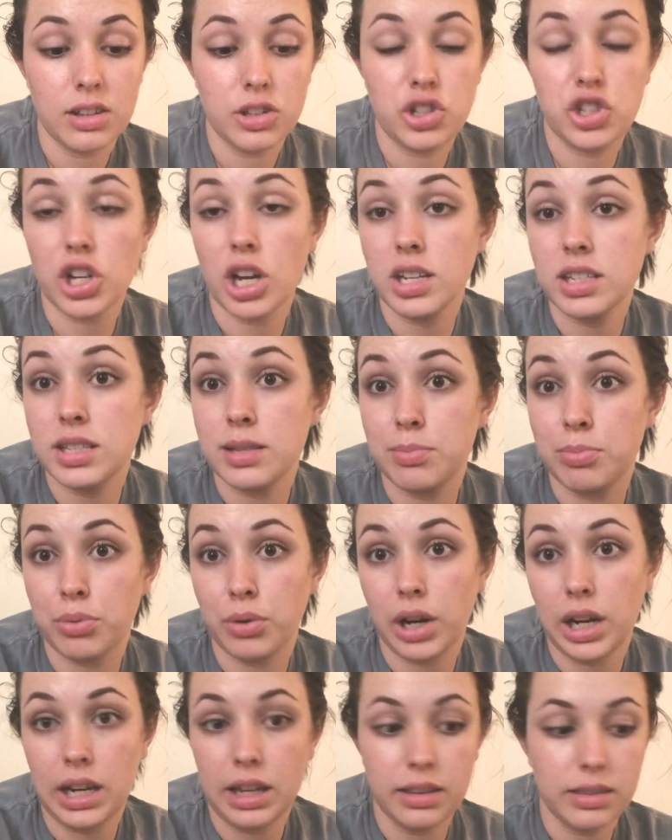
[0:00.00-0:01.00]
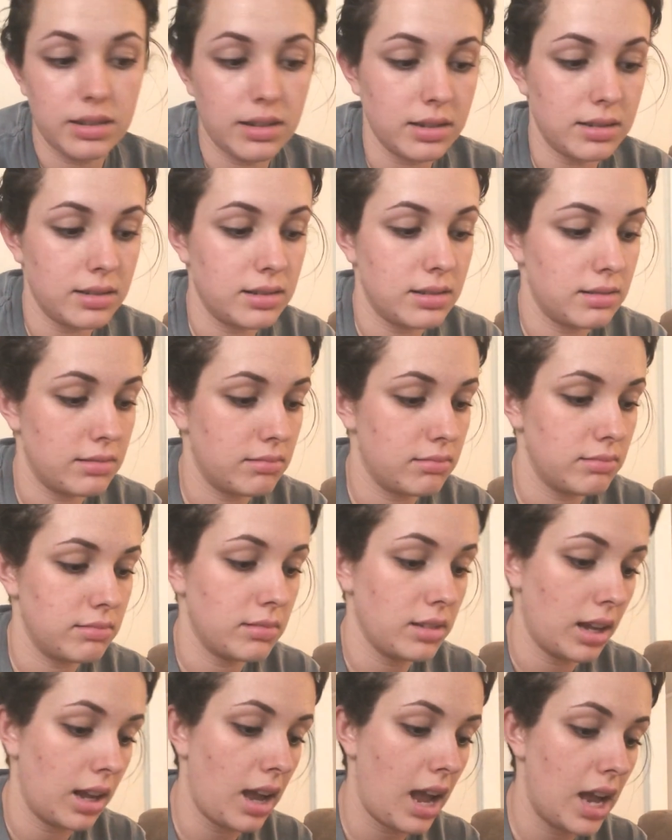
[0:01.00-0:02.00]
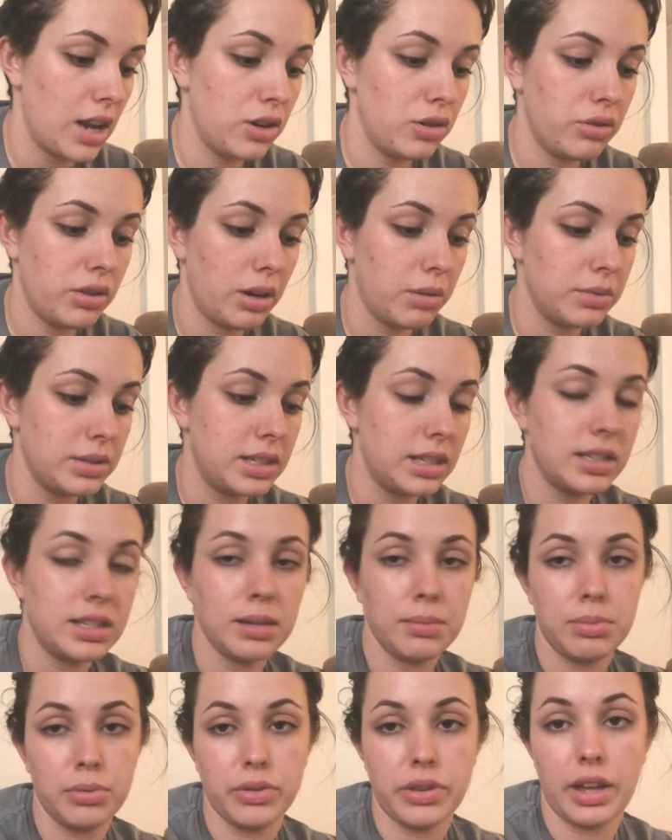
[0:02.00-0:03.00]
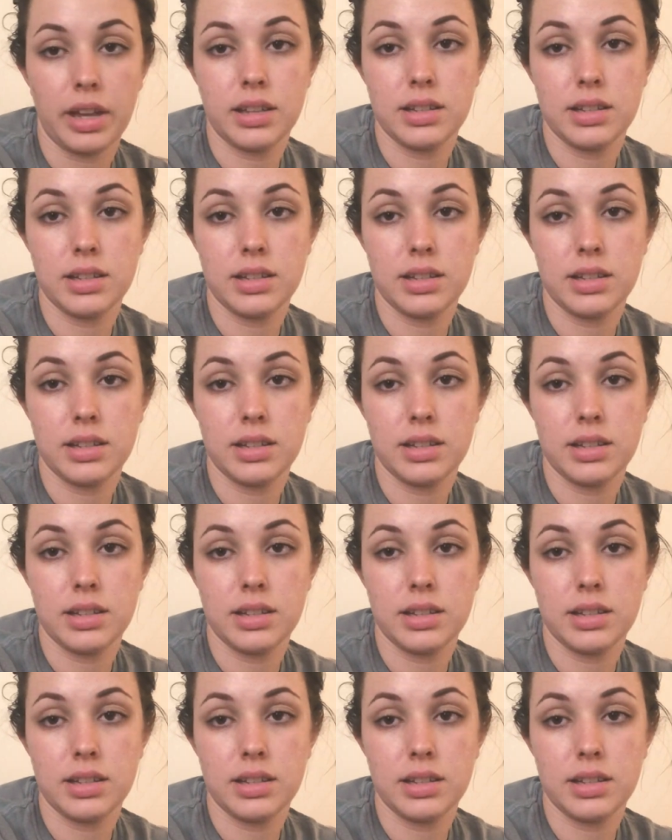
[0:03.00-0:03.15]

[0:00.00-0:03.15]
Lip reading: Just Breathe, because I knew that was the sample